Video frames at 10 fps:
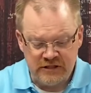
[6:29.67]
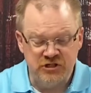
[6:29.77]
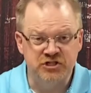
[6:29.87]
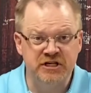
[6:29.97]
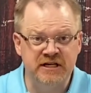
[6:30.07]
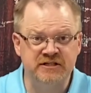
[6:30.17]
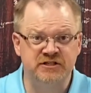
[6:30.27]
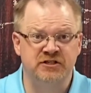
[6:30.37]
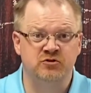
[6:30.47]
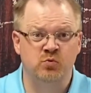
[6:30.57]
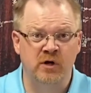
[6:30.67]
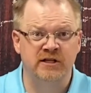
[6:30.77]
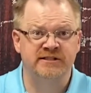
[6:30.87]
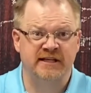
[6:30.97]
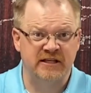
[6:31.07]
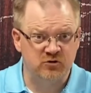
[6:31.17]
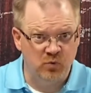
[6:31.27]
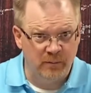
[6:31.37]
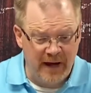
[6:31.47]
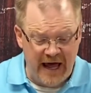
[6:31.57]
Jesus' will is that this
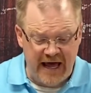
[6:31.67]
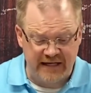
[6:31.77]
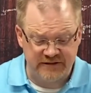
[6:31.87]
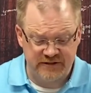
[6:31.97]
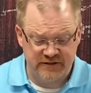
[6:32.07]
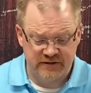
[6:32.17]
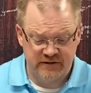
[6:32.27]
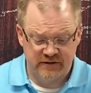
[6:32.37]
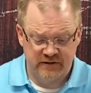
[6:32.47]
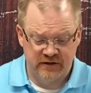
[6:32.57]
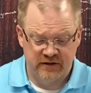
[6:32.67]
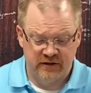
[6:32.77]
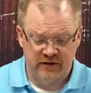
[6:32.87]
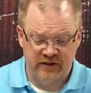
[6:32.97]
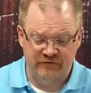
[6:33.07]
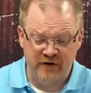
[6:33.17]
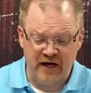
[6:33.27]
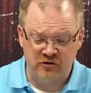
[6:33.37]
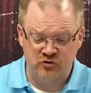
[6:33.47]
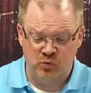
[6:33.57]
will pass. The
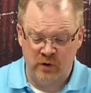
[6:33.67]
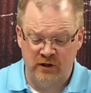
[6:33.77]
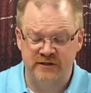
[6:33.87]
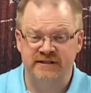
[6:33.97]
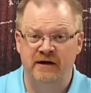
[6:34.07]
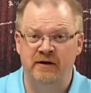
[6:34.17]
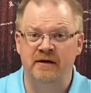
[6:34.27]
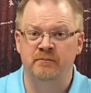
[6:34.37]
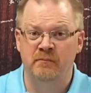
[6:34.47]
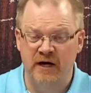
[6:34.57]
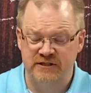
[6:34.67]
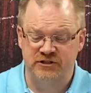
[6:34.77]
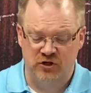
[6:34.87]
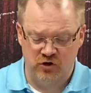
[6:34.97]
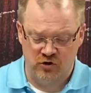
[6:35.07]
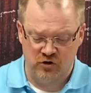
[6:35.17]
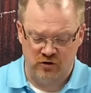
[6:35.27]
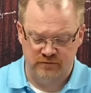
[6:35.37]
Father's will is that it must occur.